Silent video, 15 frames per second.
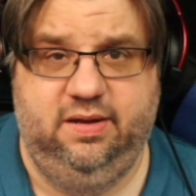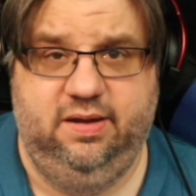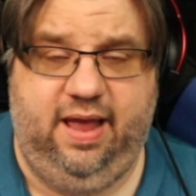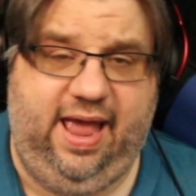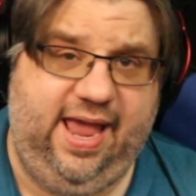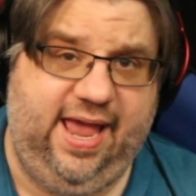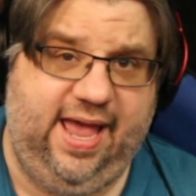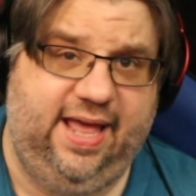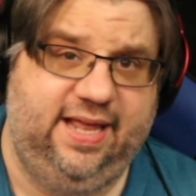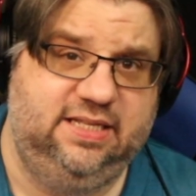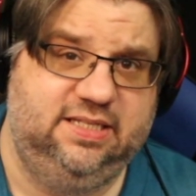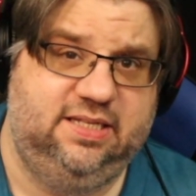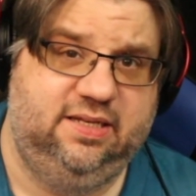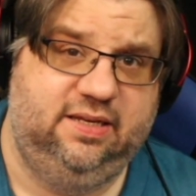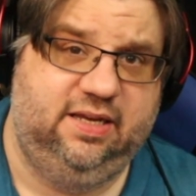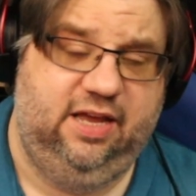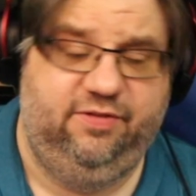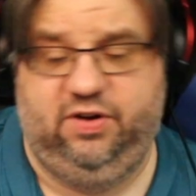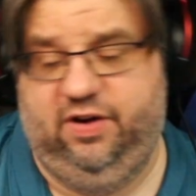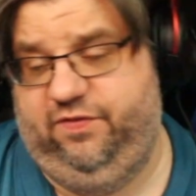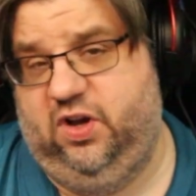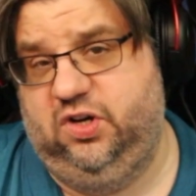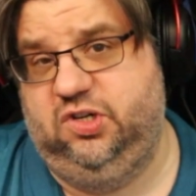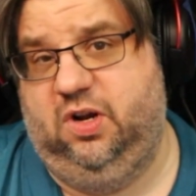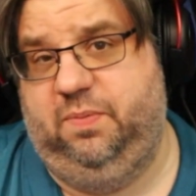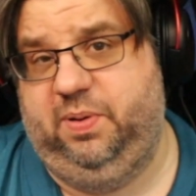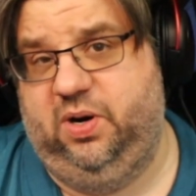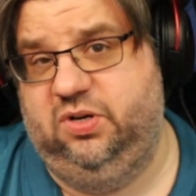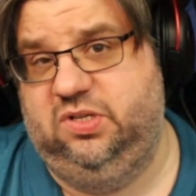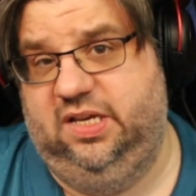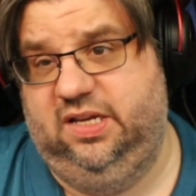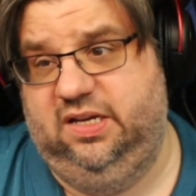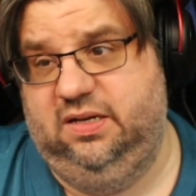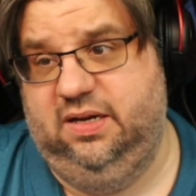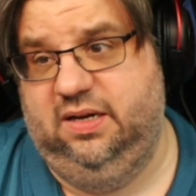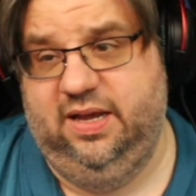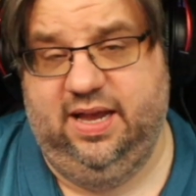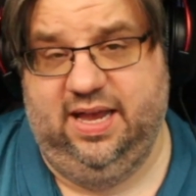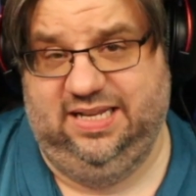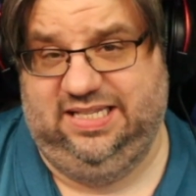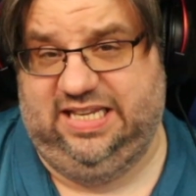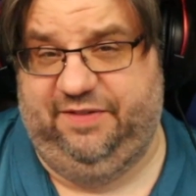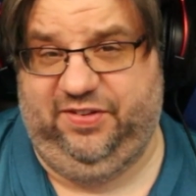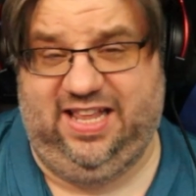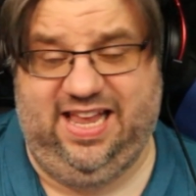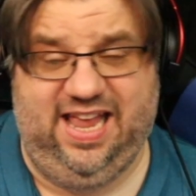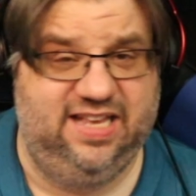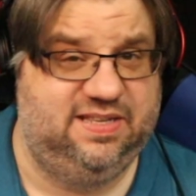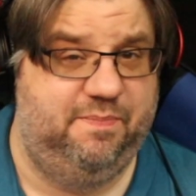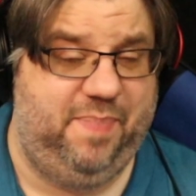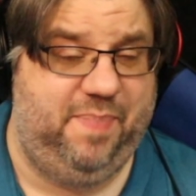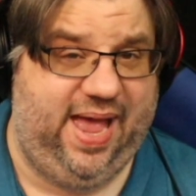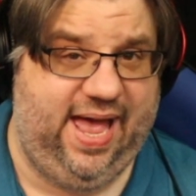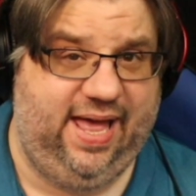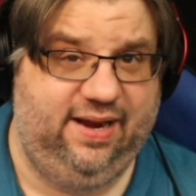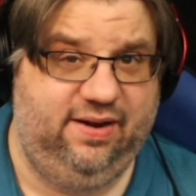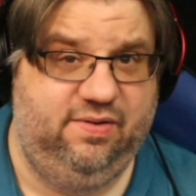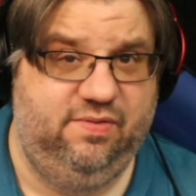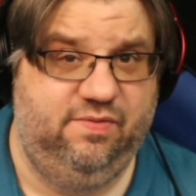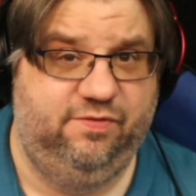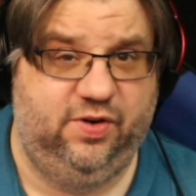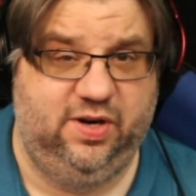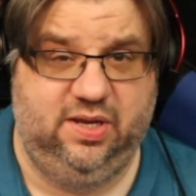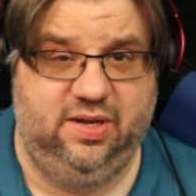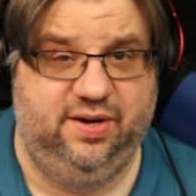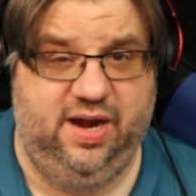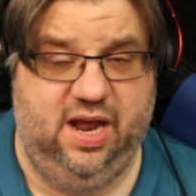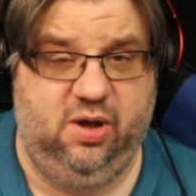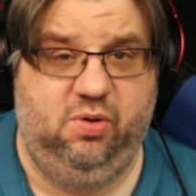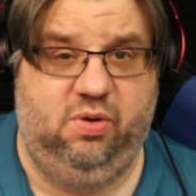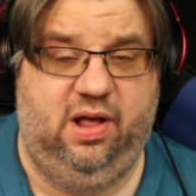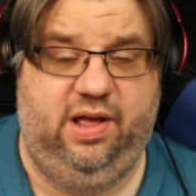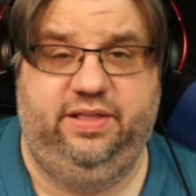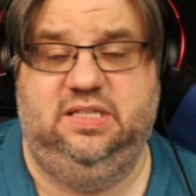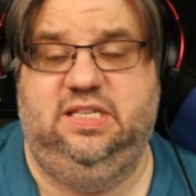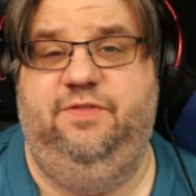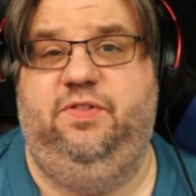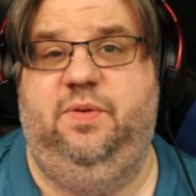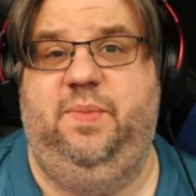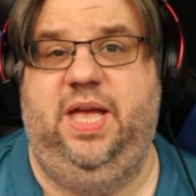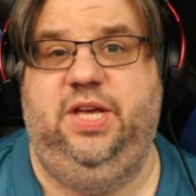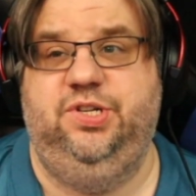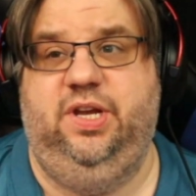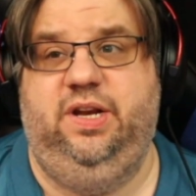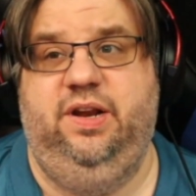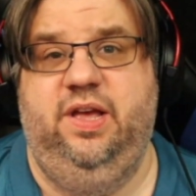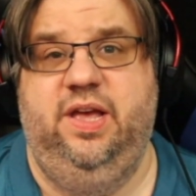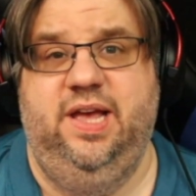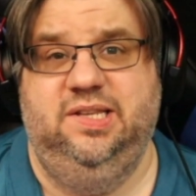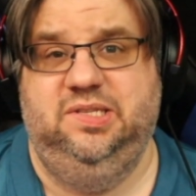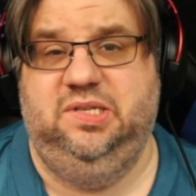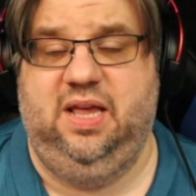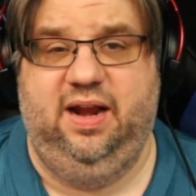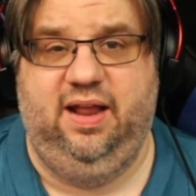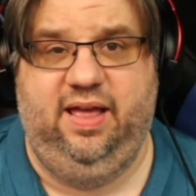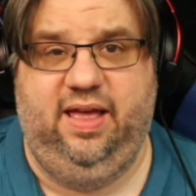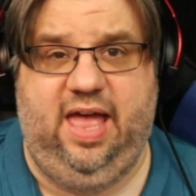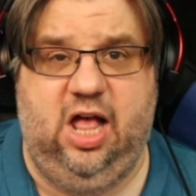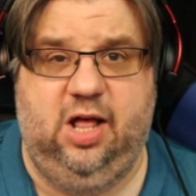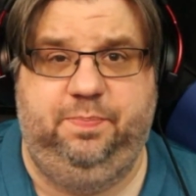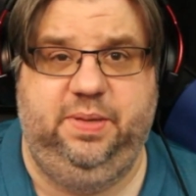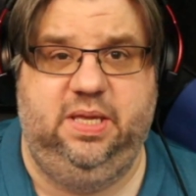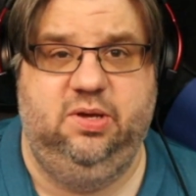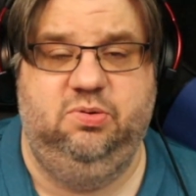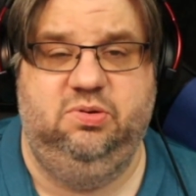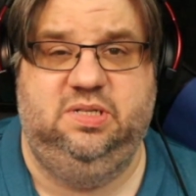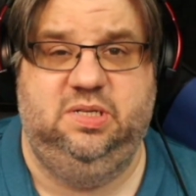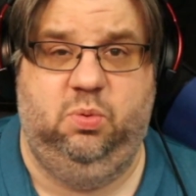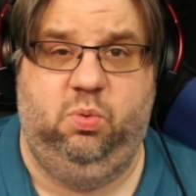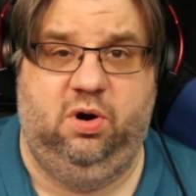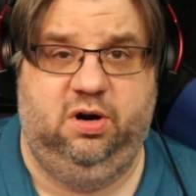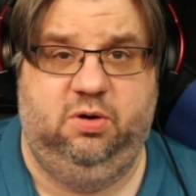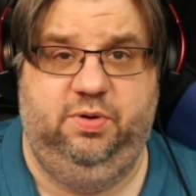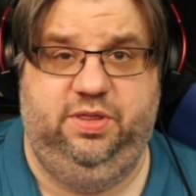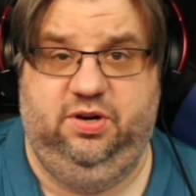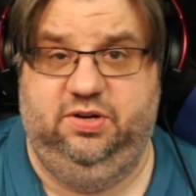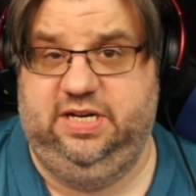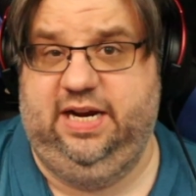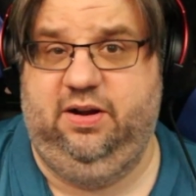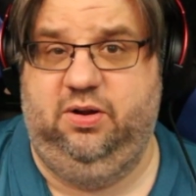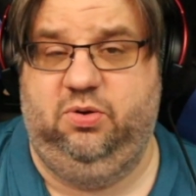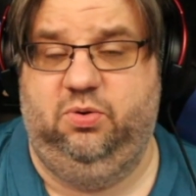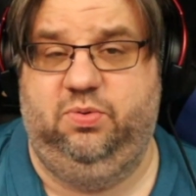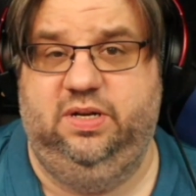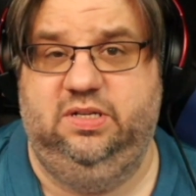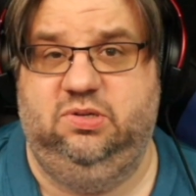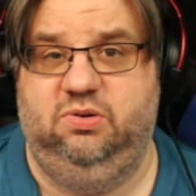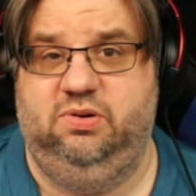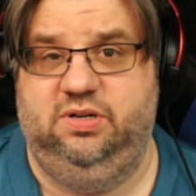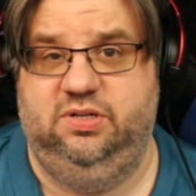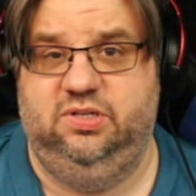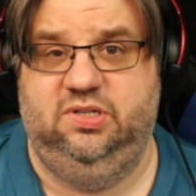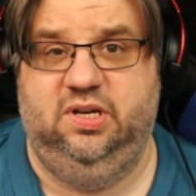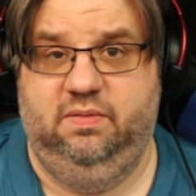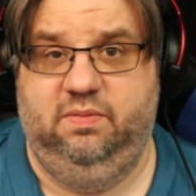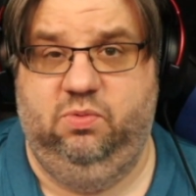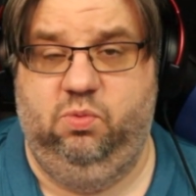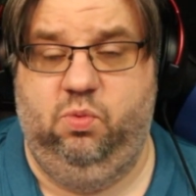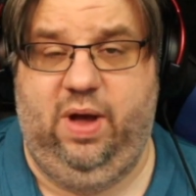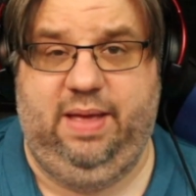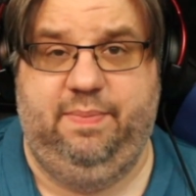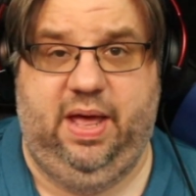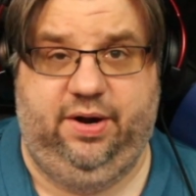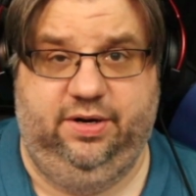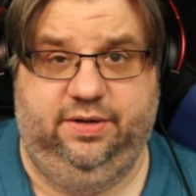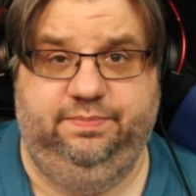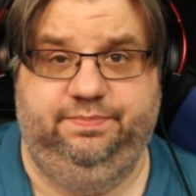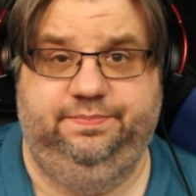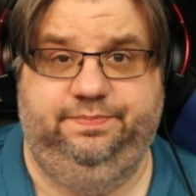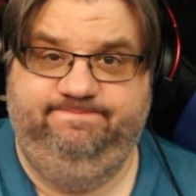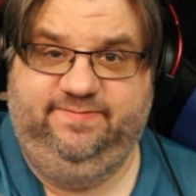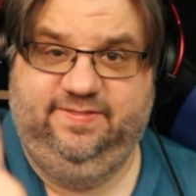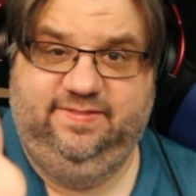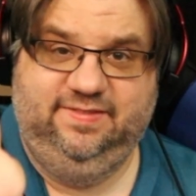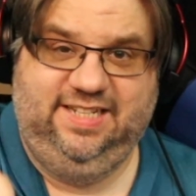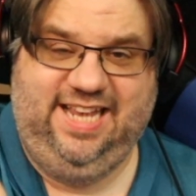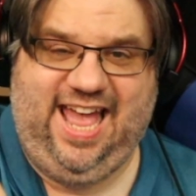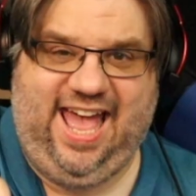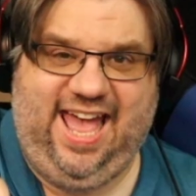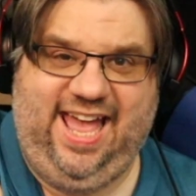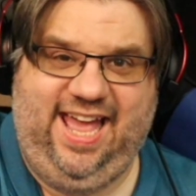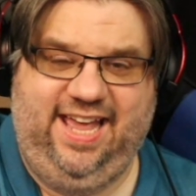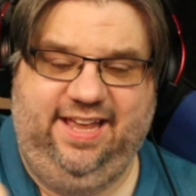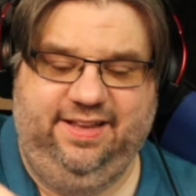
And if you're a functional person, it definitely isn't bad for you to know all this information. It's going to help you to work with your technical resource way better. Yay!